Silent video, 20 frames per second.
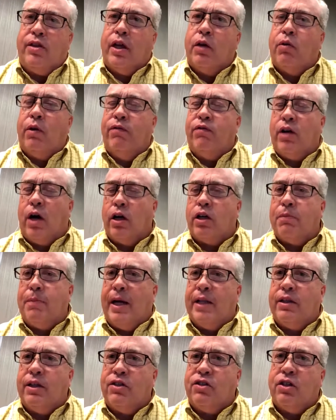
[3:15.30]
think we've talked
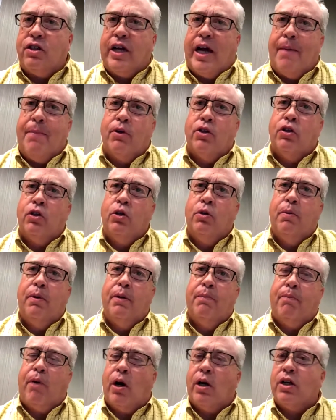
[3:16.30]
about this a time or two,
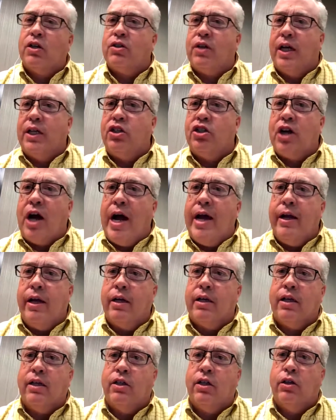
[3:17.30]
but markets like
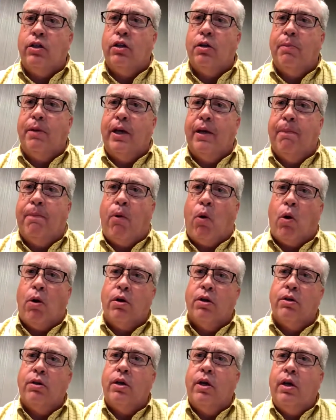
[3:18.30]
China continue to be
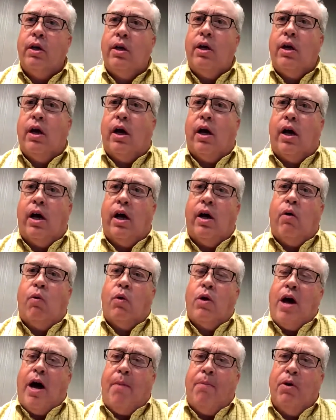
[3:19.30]
important.
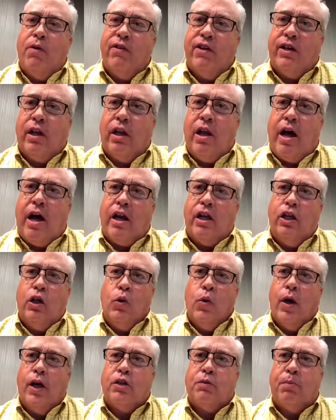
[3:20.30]
We're not moving a lot of
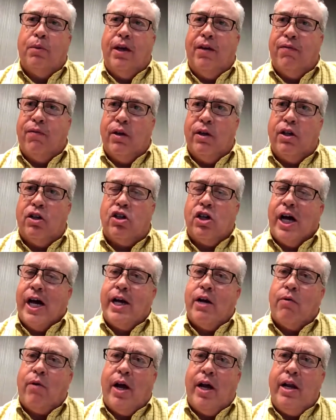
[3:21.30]
U.S. beef into
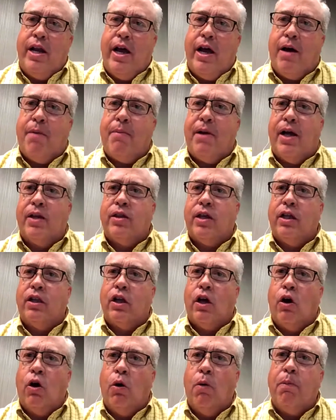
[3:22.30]
China right now, but I think
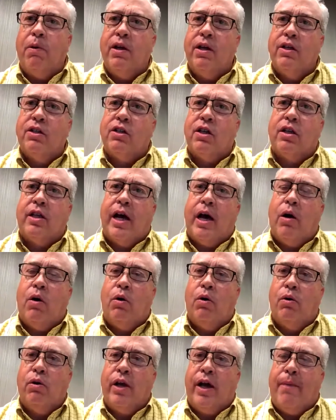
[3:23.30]
the hope is
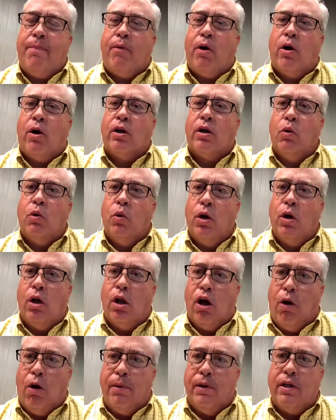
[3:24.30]
that market
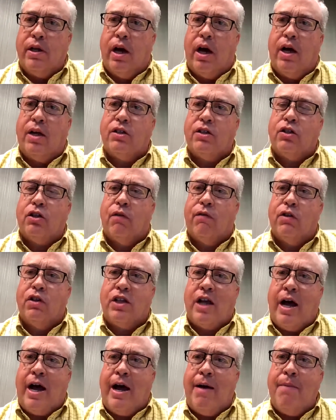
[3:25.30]
will open to us over
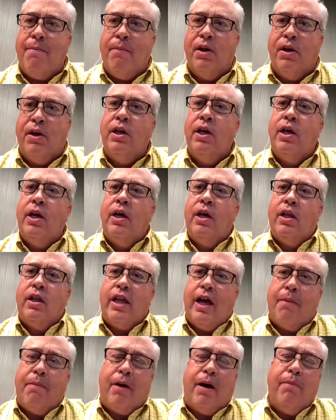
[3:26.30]
time. And
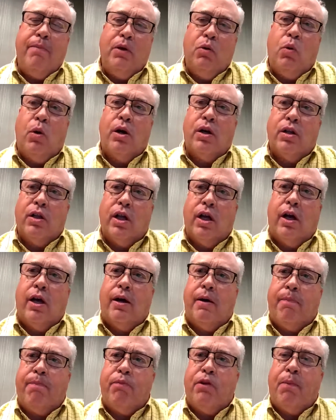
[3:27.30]
that might be one of
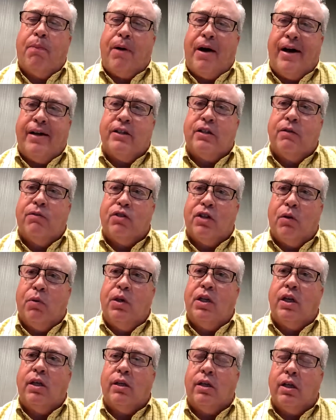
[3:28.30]
the positives that we
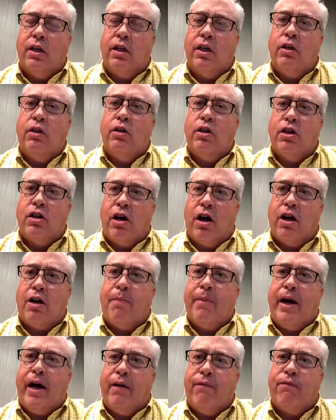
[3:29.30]
can continue to talk
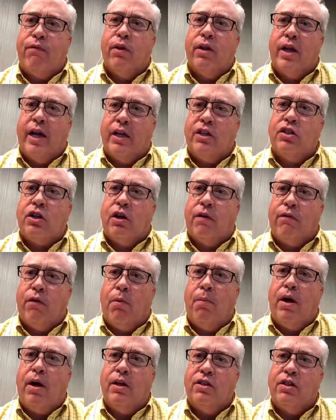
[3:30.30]
about for the next several
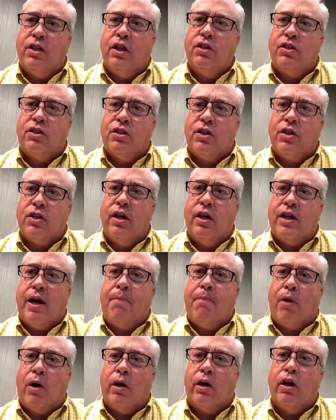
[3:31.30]
months as
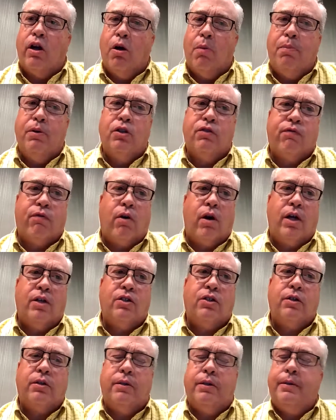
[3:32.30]
that market opens for
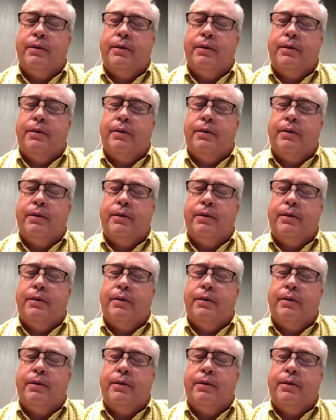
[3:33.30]
us.